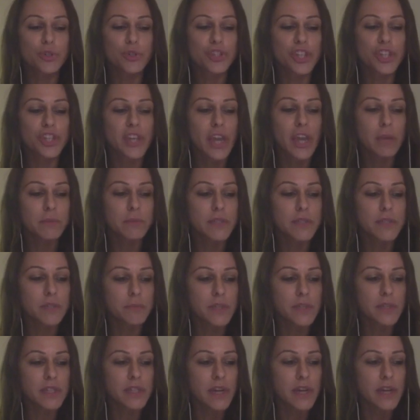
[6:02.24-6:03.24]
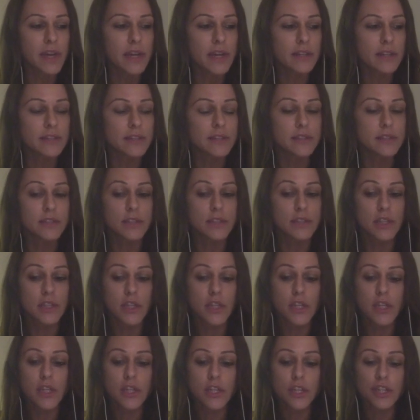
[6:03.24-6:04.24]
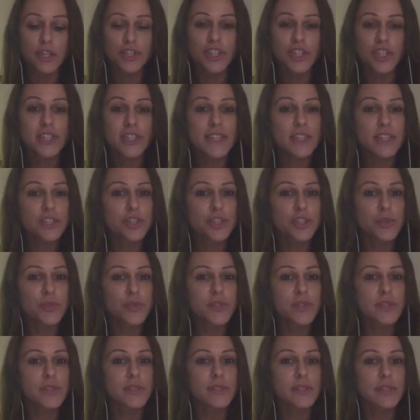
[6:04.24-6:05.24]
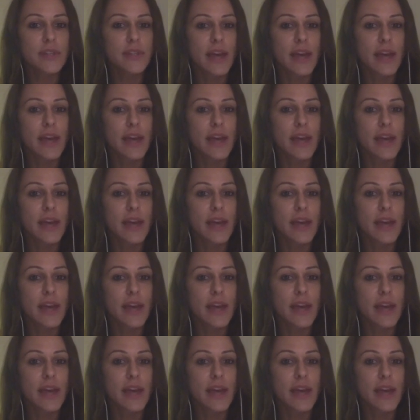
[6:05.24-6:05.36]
she came to me and she says she was